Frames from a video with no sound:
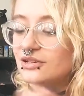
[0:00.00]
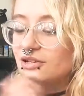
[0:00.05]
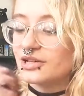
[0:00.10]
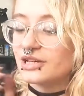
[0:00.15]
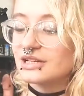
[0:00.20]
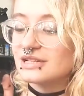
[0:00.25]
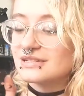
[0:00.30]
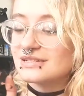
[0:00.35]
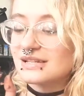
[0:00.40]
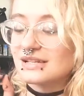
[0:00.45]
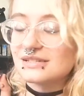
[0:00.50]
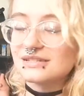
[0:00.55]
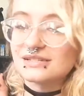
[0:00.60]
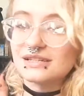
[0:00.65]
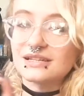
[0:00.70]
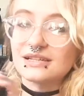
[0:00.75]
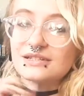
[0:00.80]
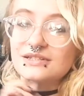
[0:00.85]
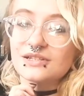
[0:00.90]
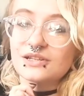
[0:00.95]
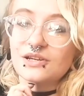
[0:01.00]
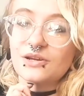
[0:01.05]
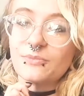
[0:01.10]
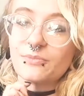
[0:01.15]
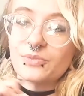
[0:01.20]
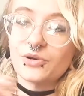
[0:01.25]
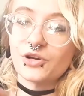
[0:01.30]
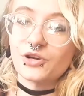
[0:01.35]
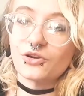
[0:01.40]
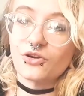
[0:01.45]
Your incense stick is
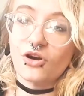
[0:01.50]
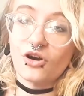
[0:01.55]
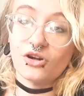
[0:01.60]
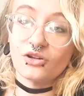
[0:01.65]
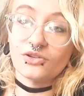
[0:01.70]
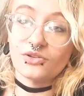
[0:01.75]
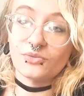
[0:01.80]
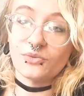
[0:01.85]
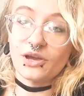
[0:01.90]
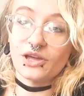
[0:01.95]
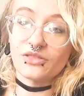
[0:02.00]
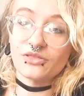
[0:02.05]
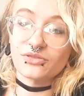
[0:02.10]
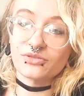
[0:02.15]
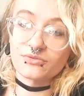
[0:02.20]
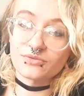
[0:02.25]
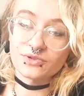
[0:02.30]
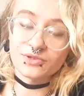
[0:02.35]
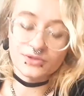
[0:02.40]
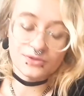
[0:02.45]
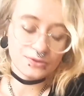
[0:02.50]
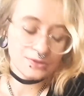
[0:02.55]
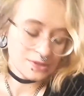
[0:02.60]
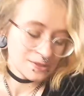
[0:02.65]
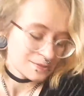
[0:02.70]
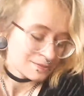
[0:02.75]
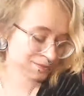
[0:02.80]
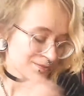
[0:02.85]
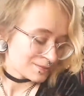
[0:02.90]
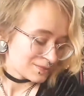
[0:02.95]
gonna burn all the way
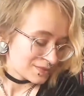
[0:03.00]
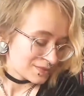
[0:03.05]
through.